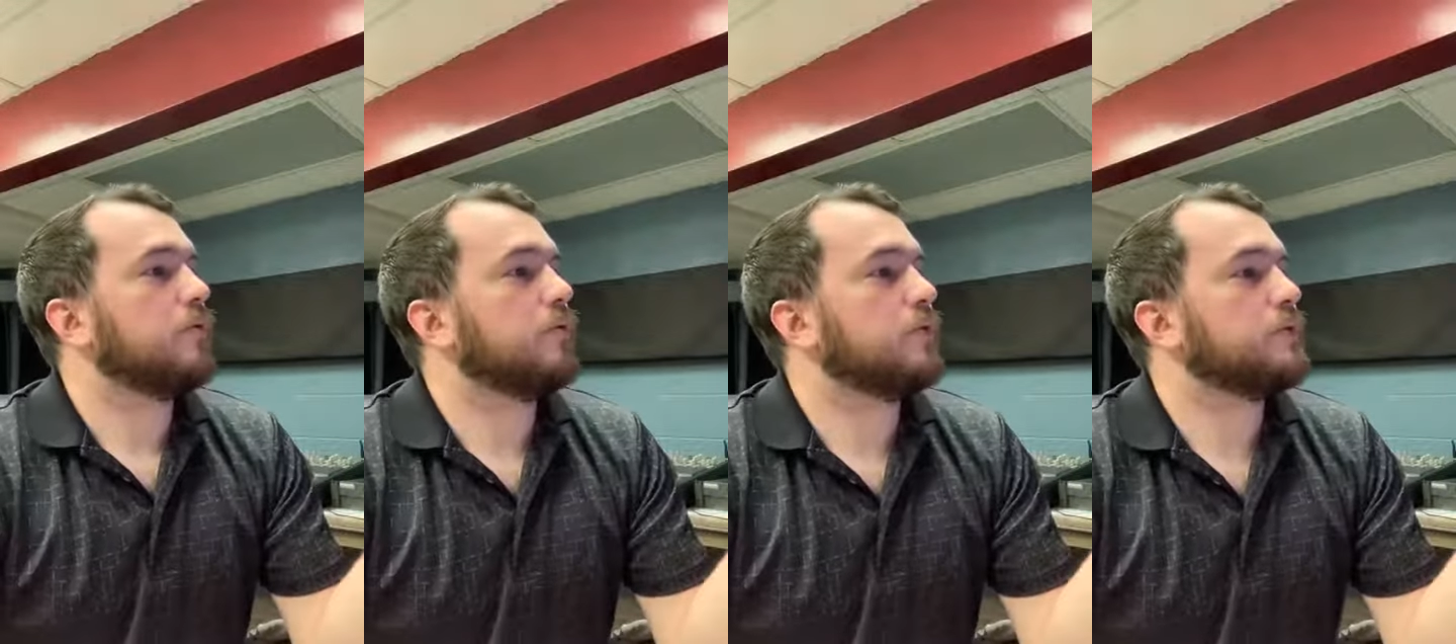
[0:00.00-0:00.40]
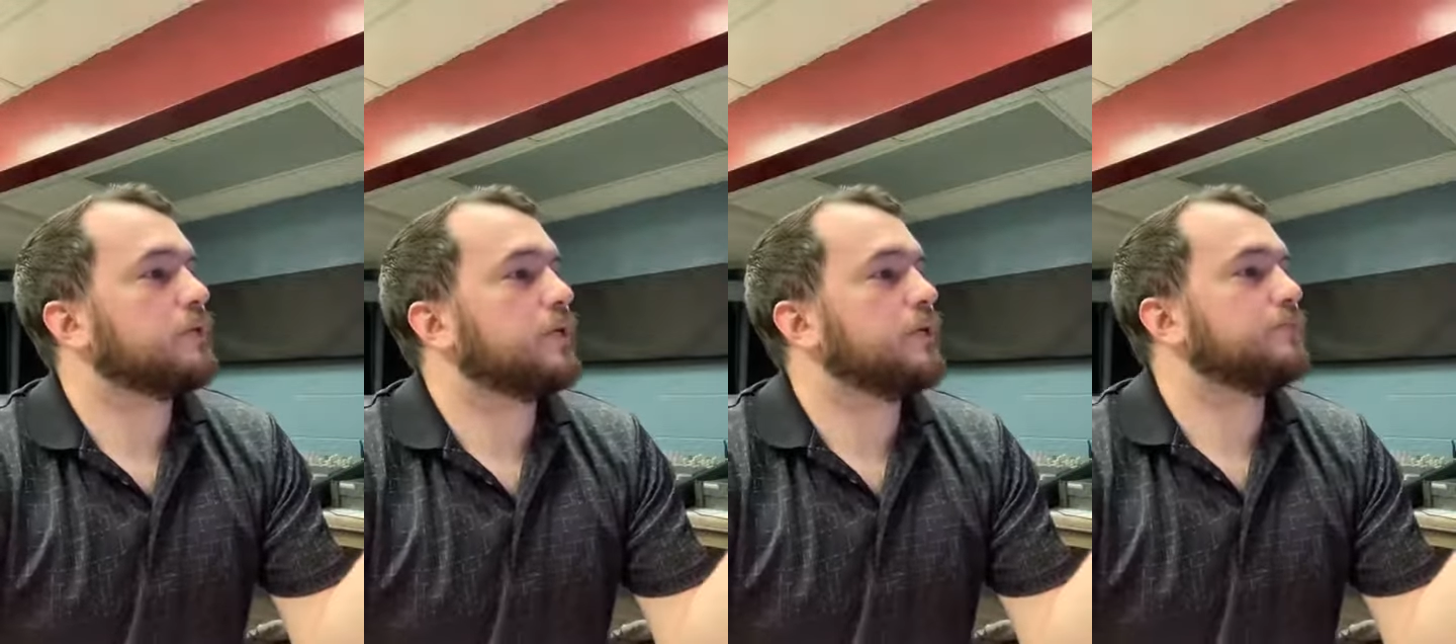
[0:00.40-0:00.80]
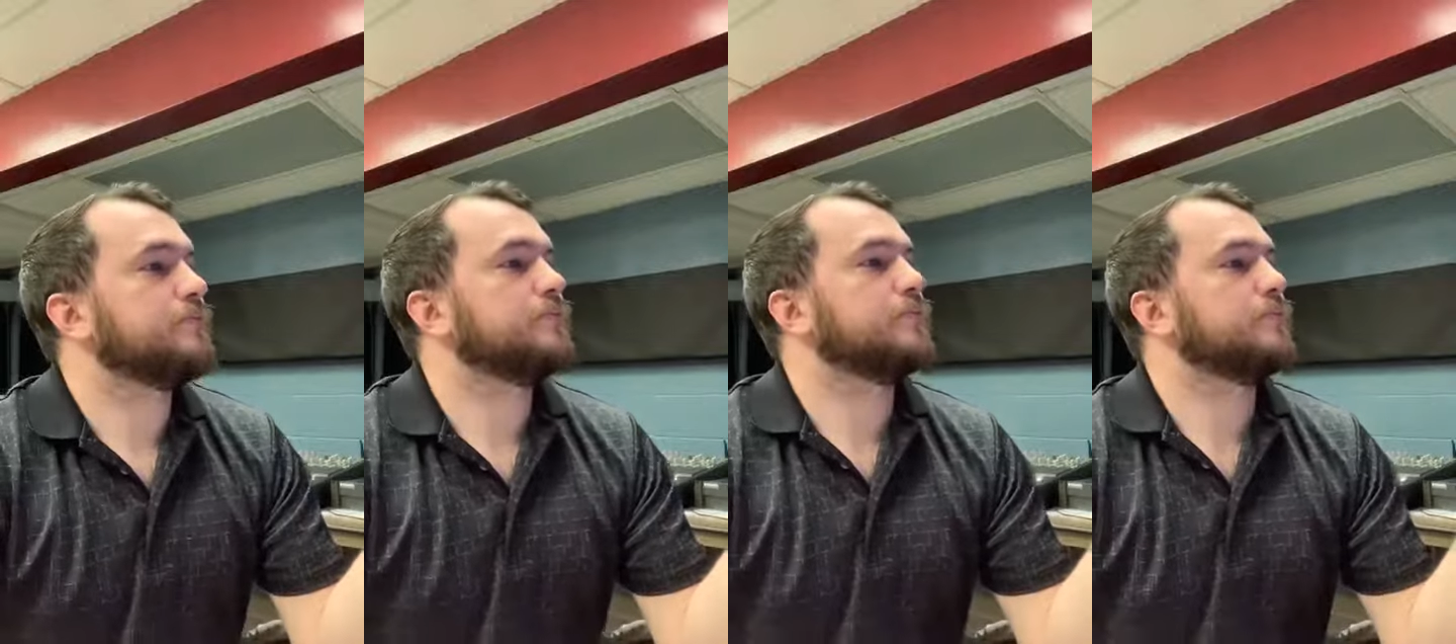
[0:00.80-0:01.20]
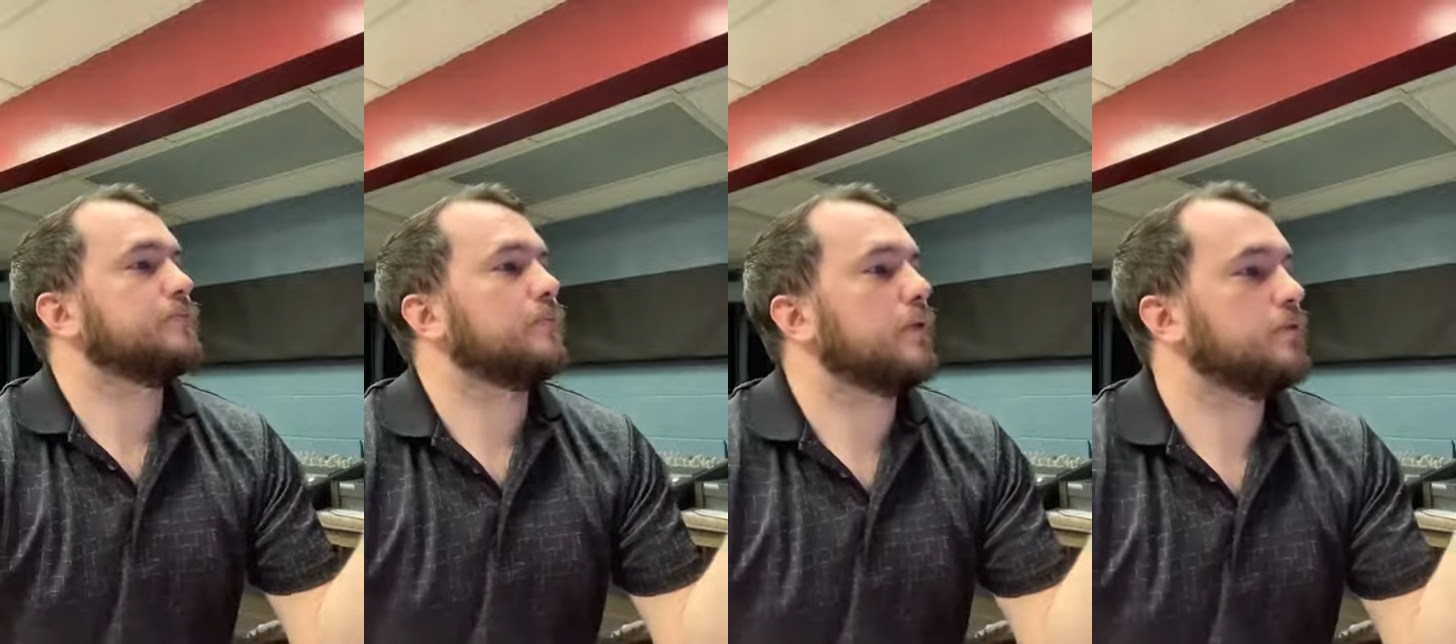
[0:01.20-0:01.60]
We see
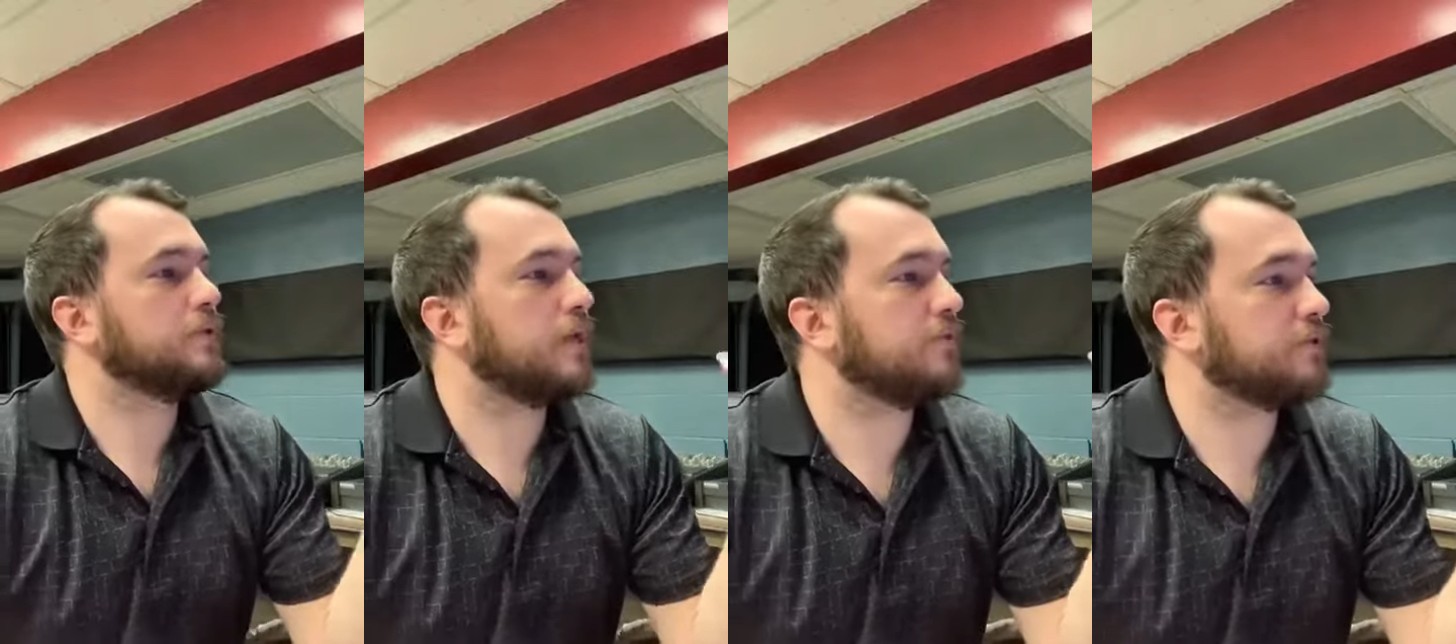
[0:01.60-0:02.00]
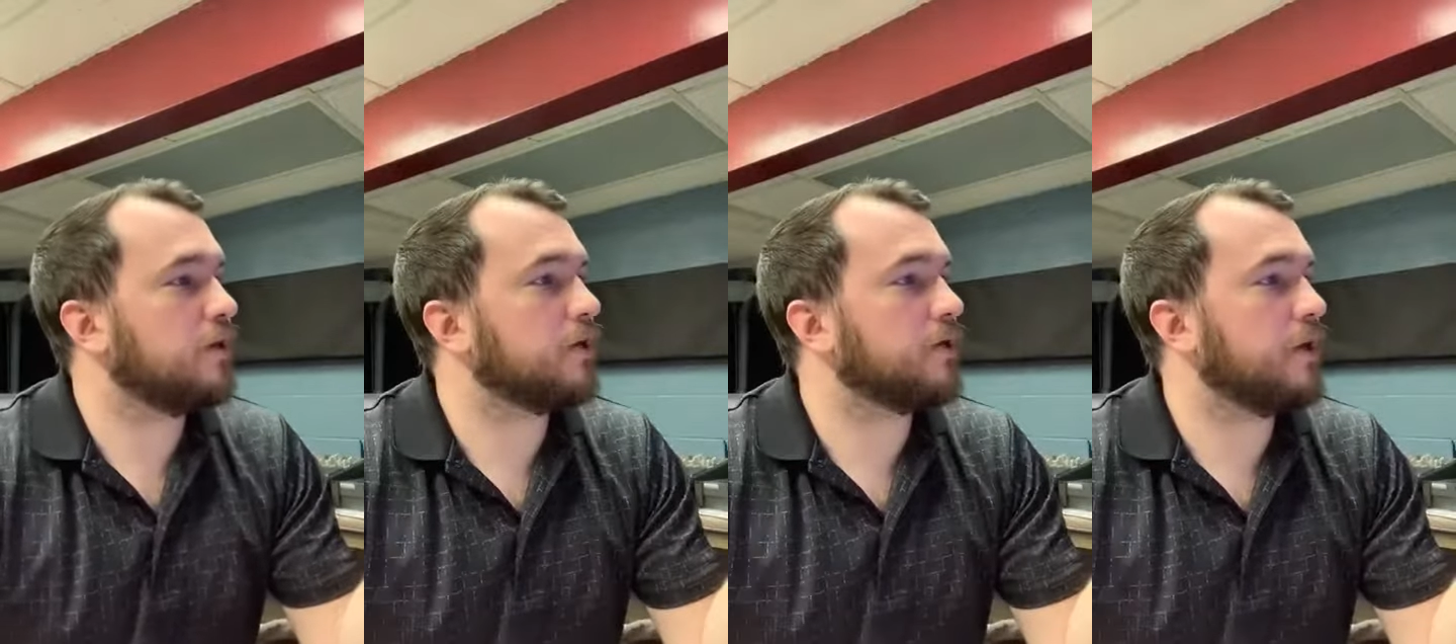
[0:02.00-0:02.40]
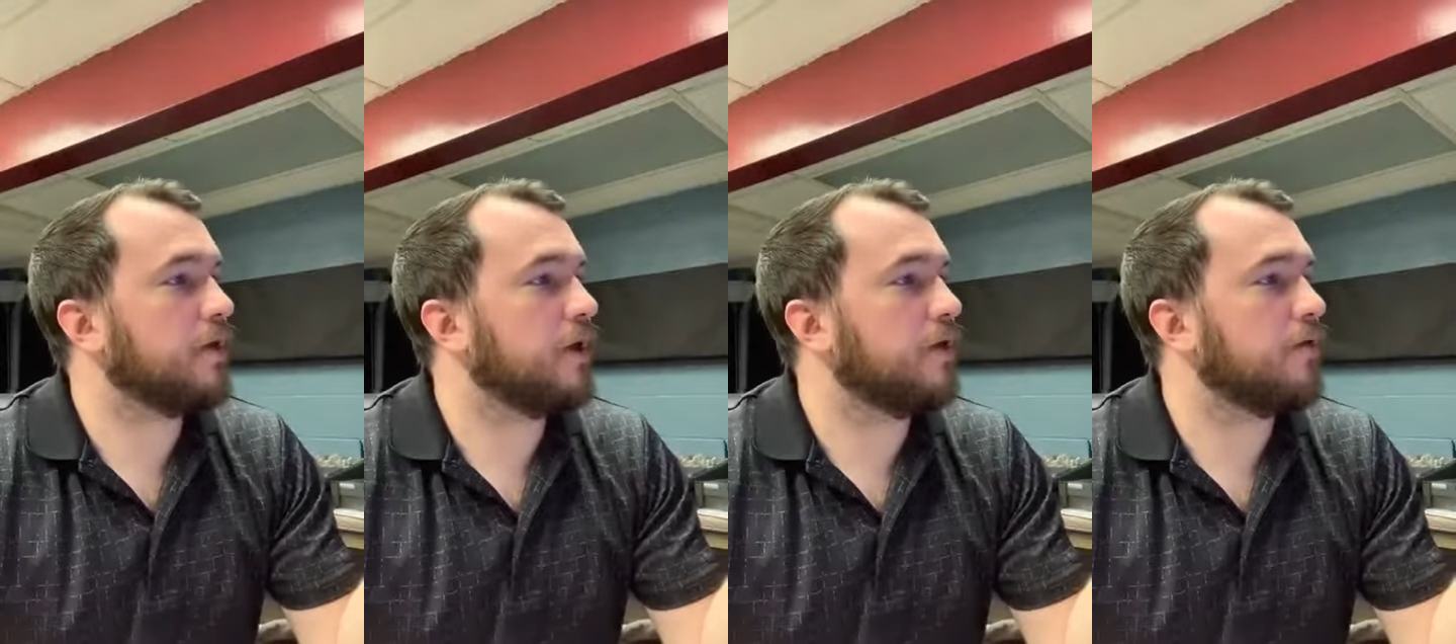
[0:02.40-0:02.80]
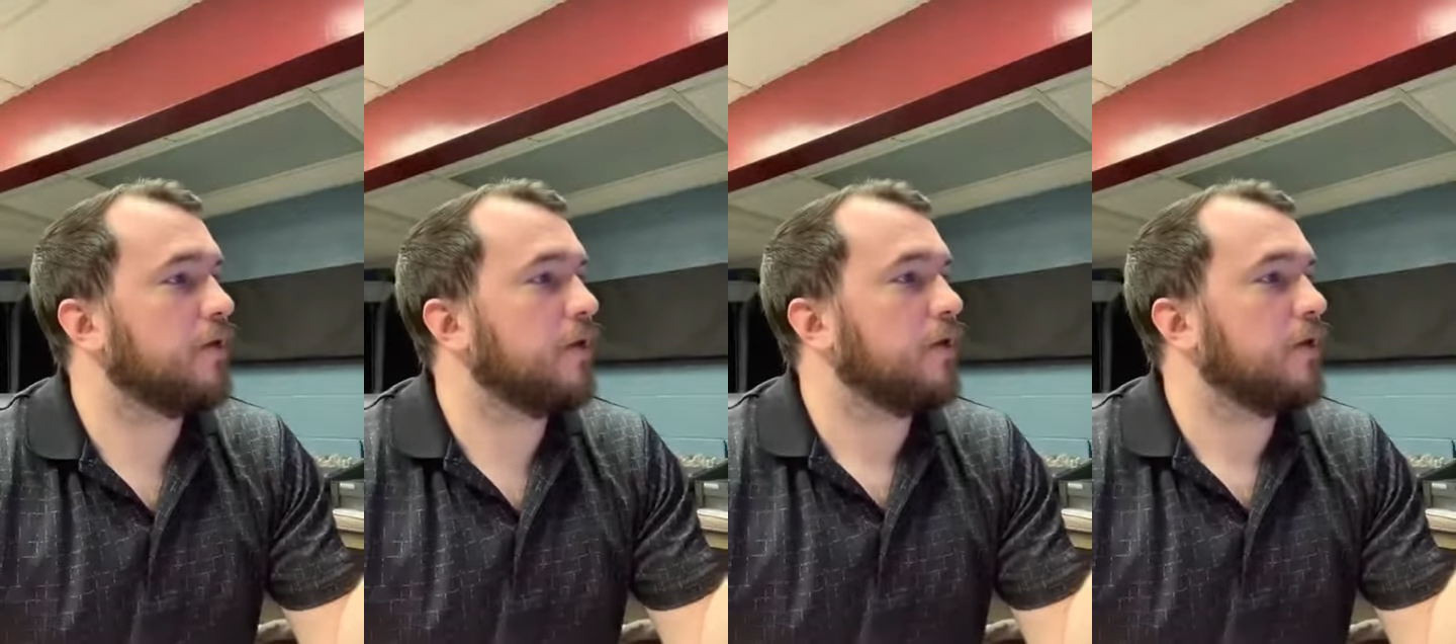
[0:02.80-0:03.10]
David talking about how